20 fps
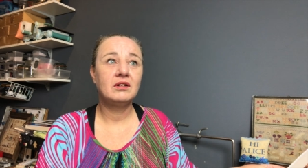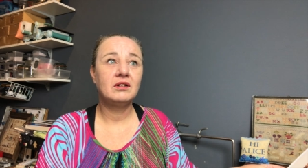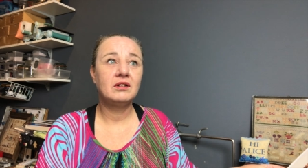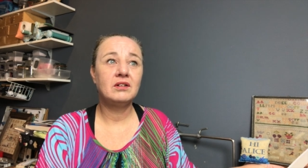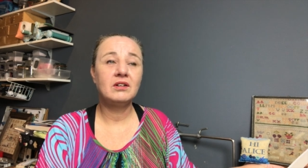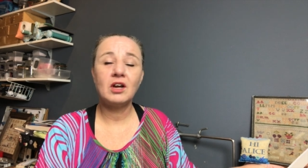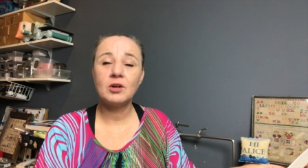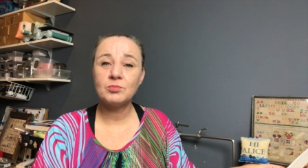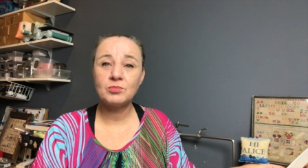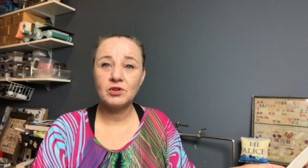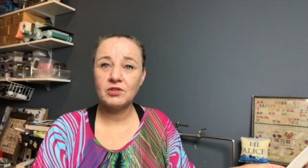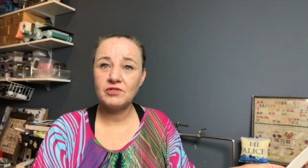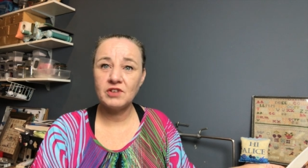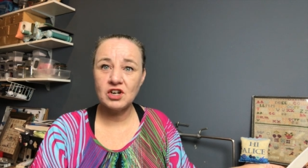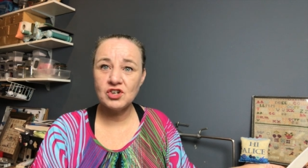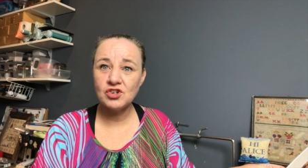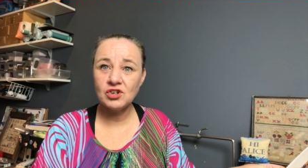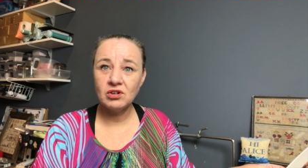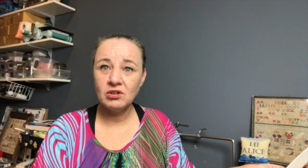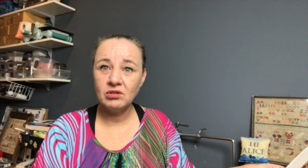not
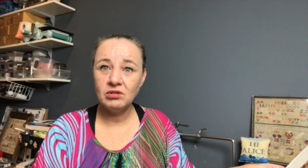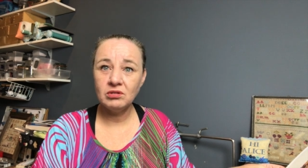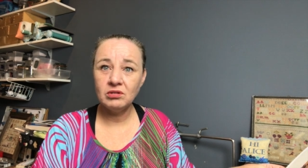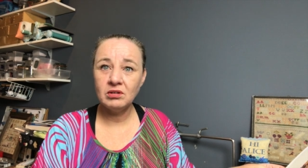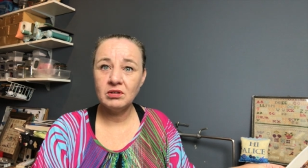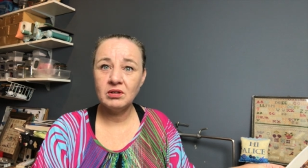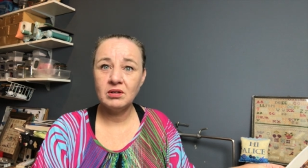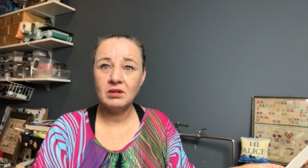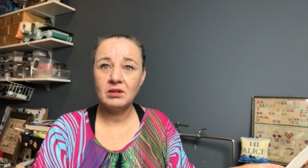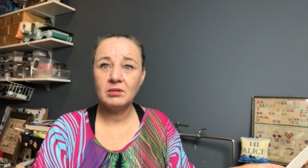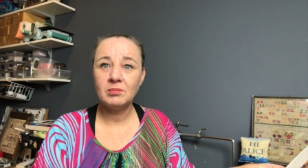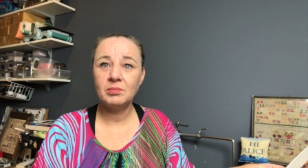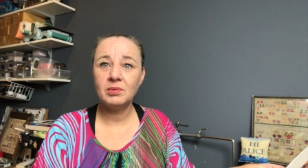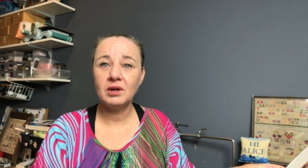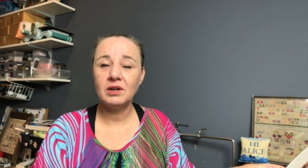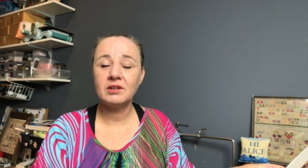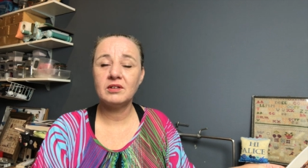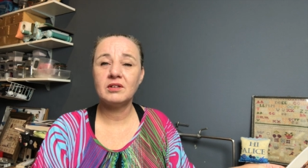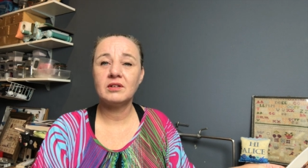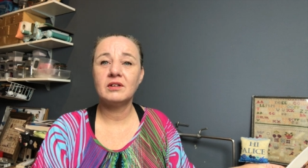professional,
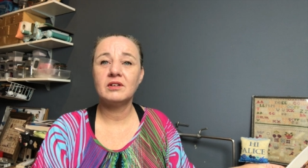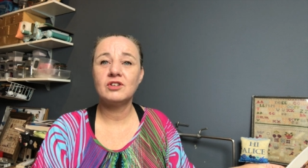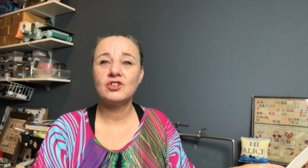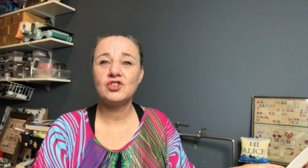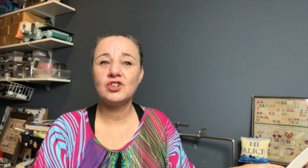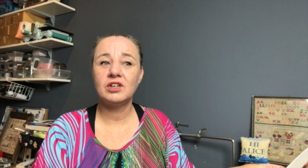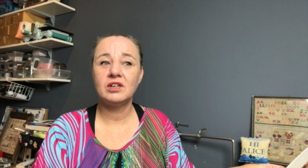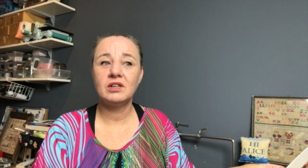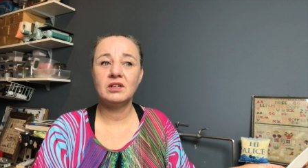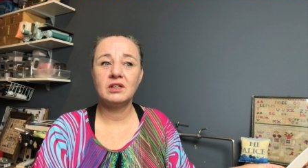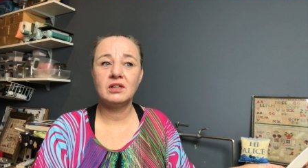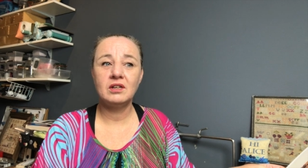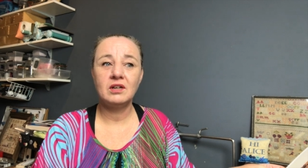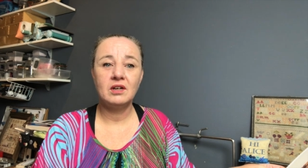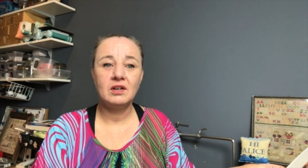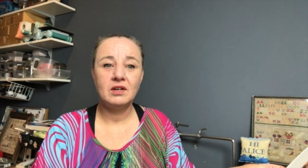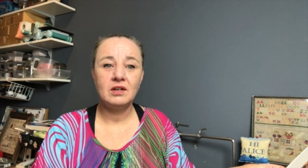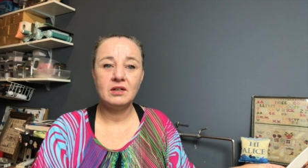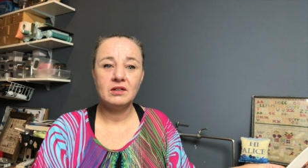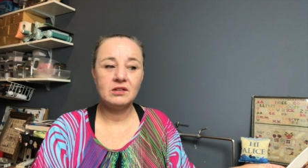but she
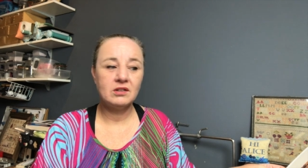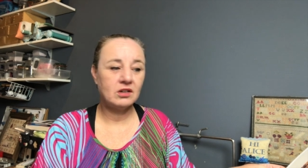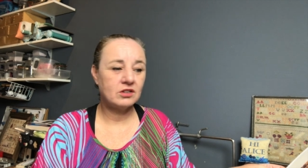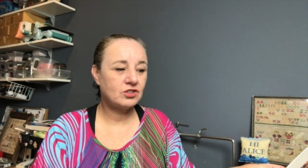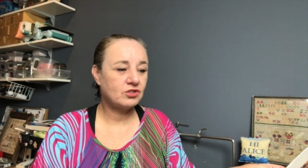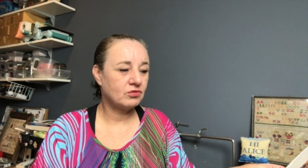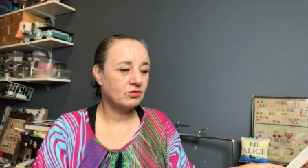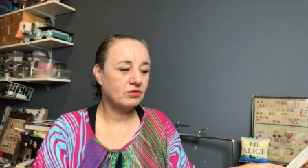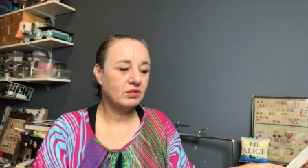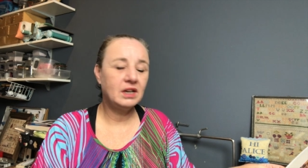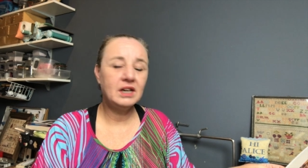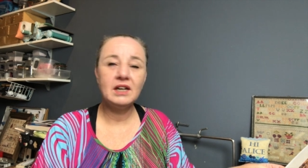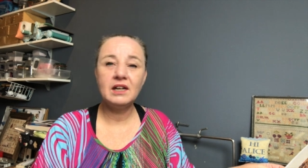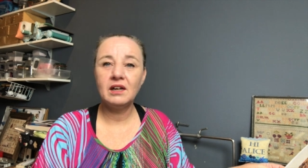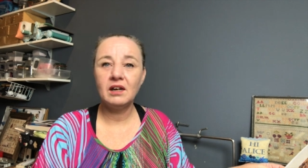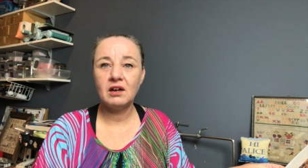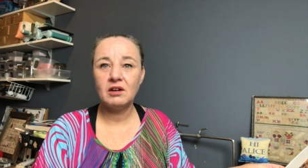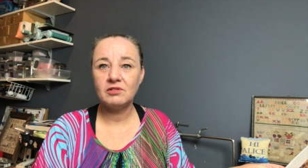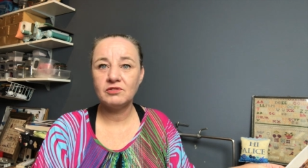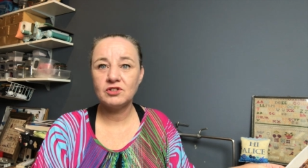does really
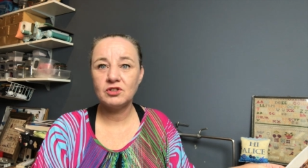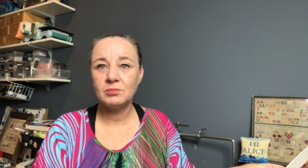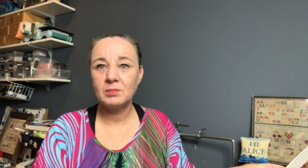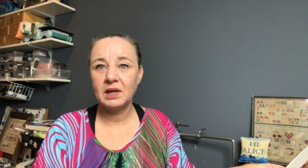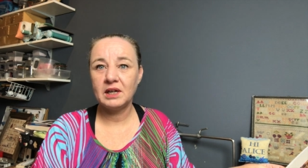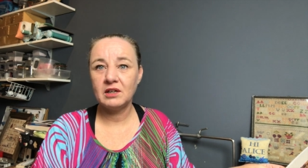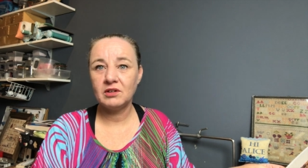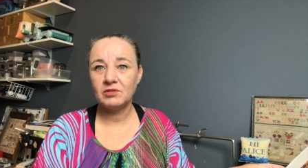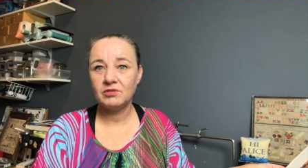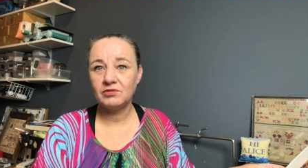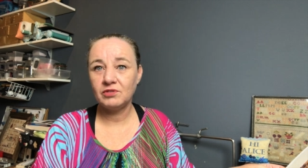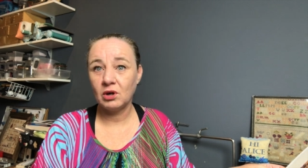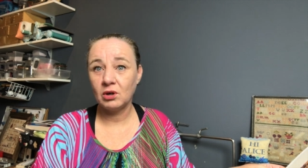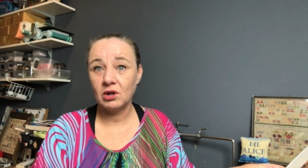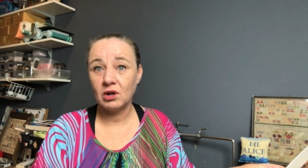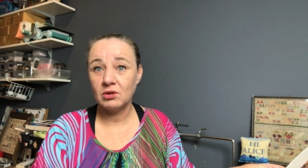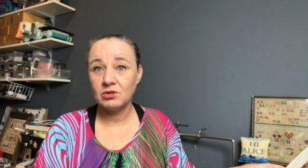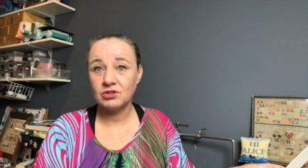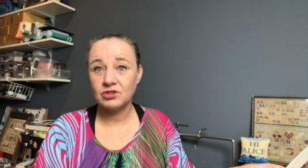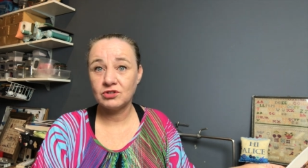love to make
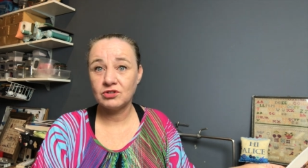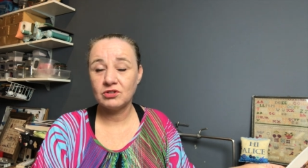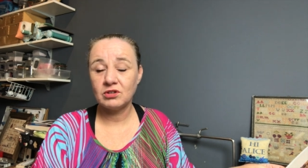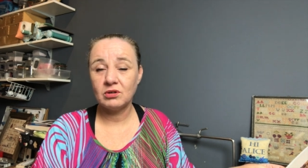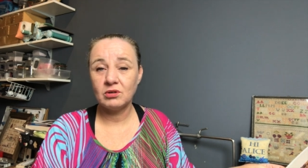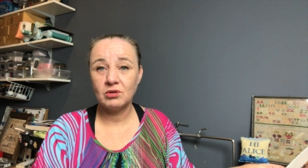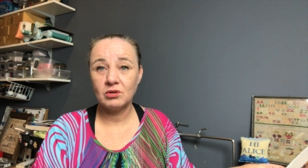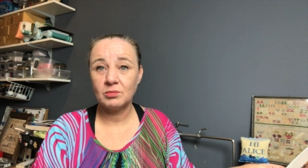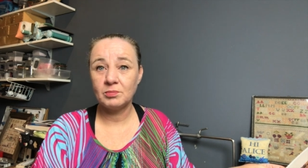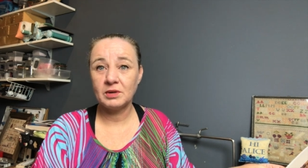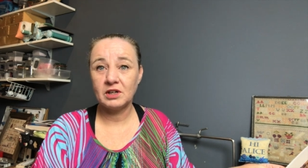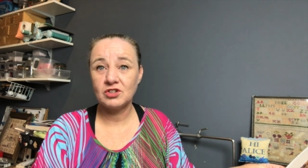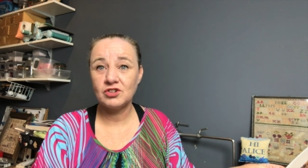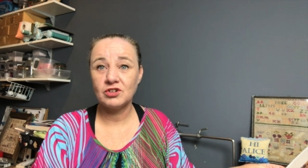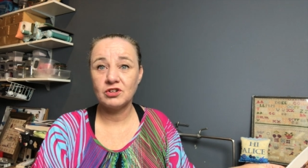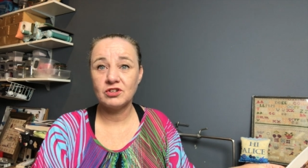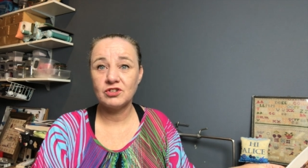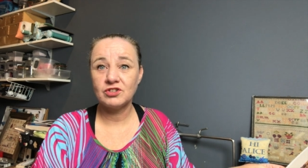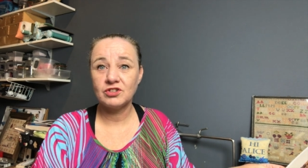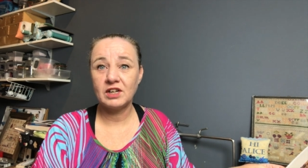photos or
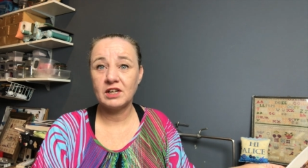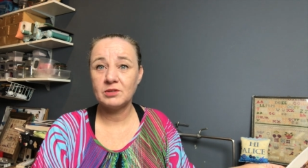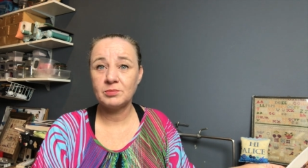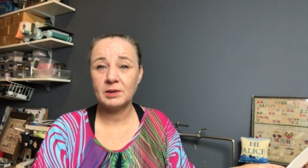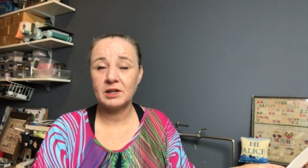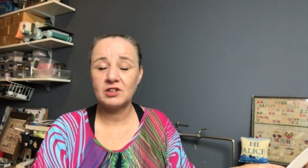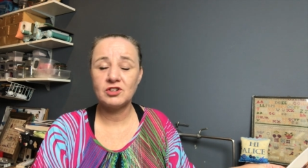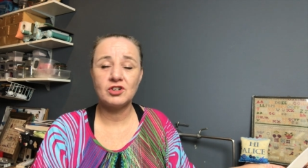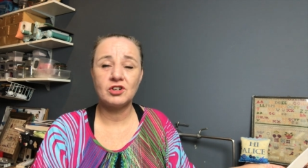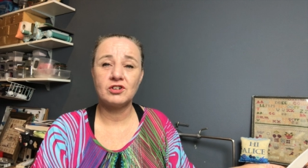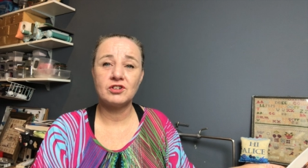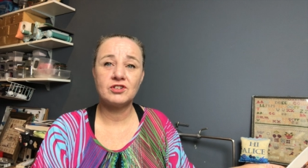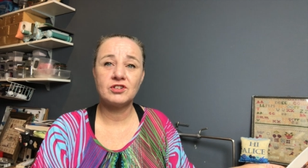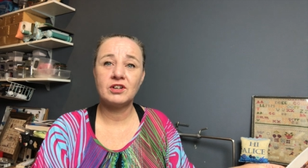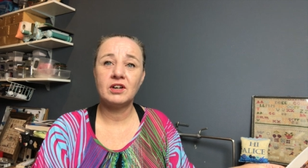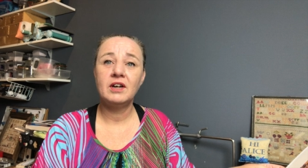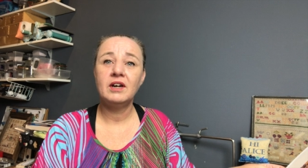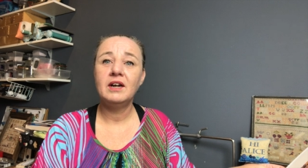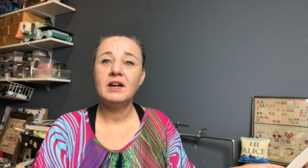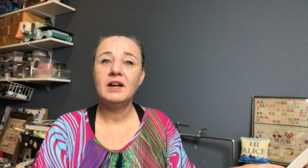pictures, take pictures.
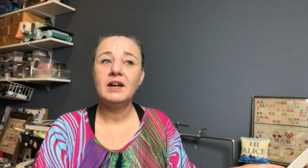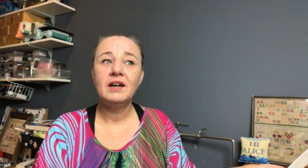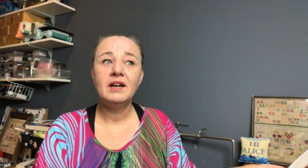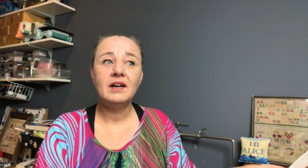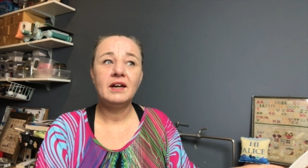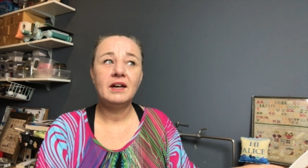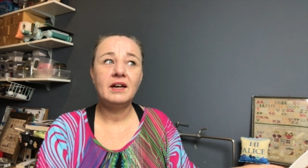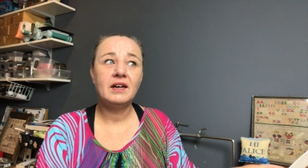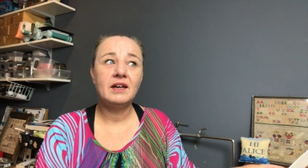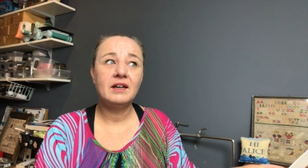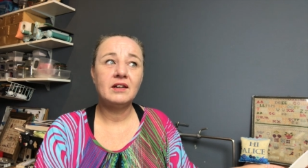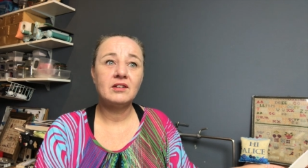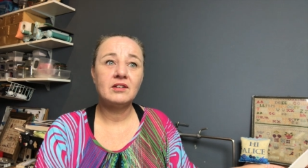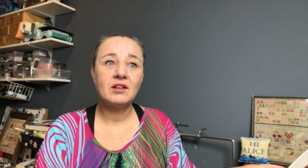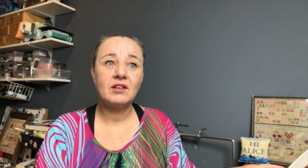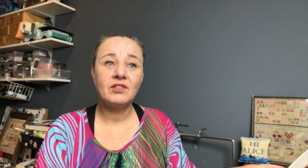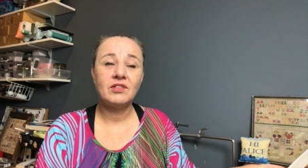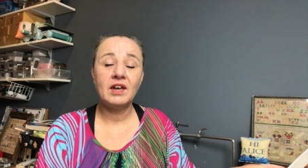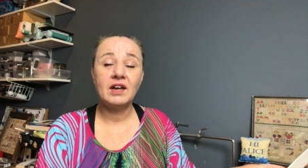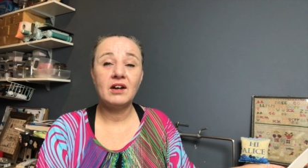And
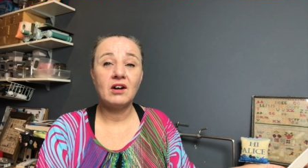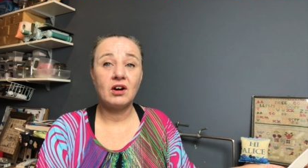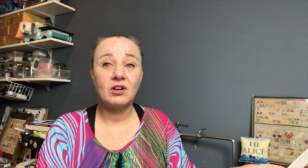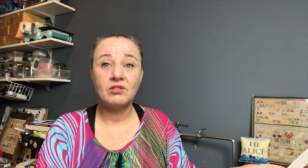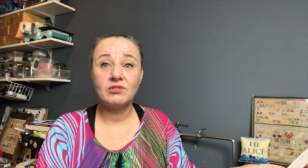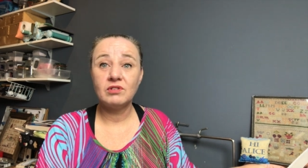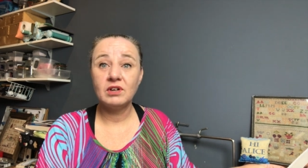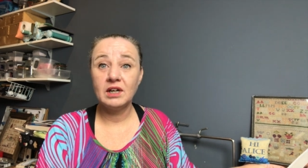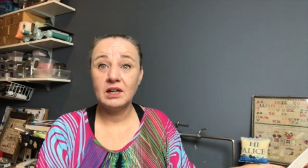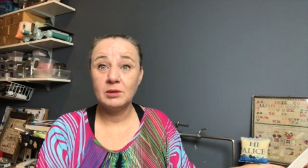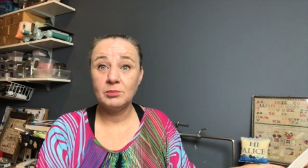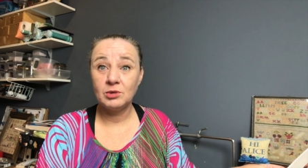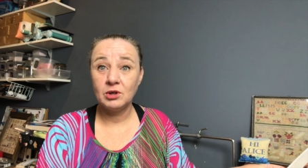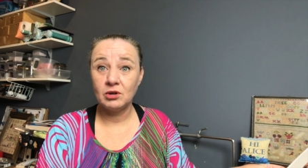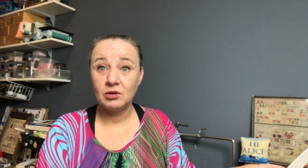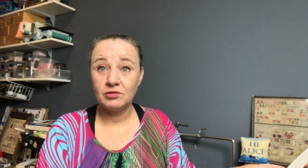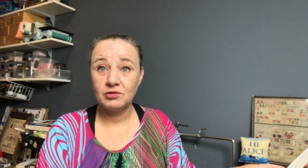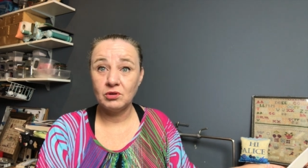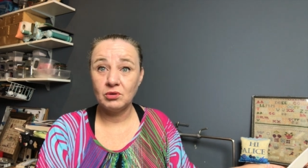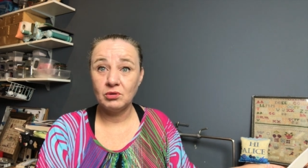they are really
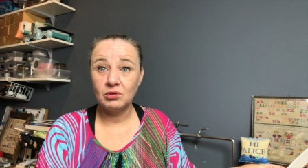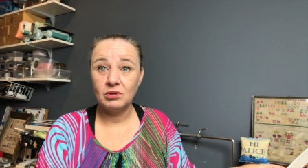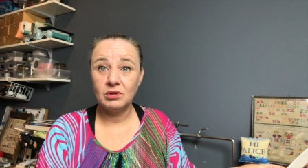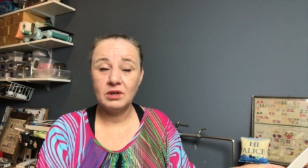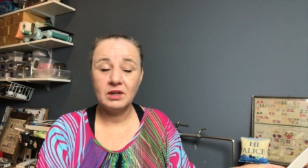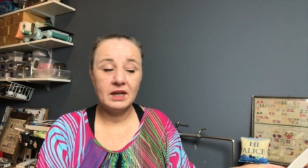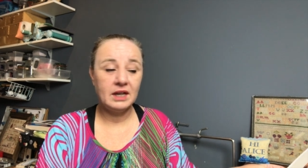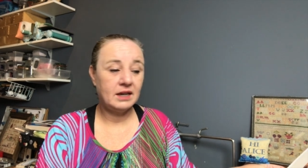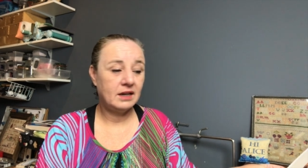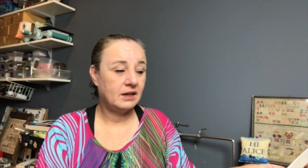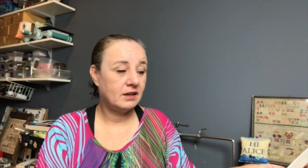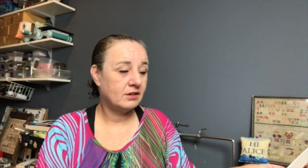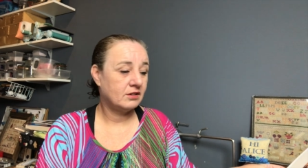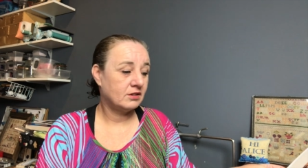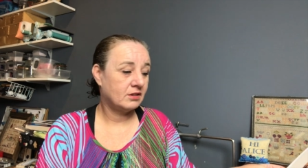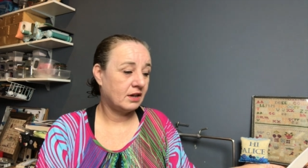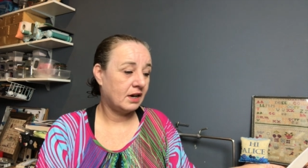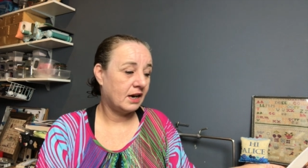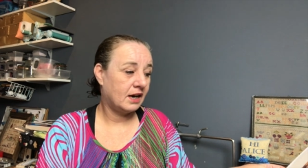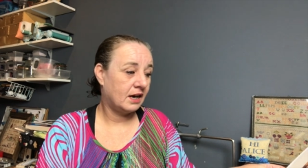beautiful. And
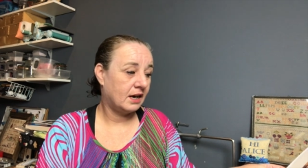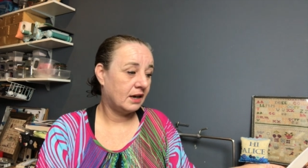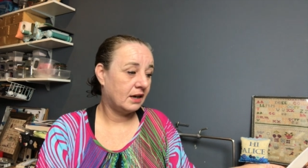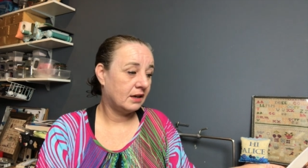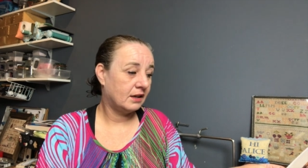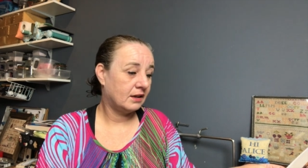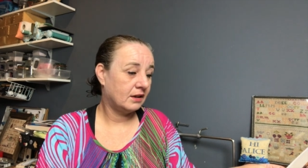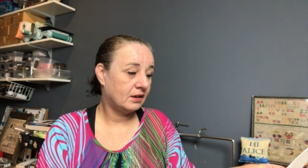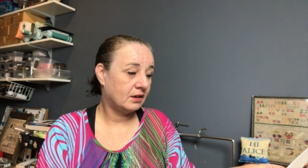I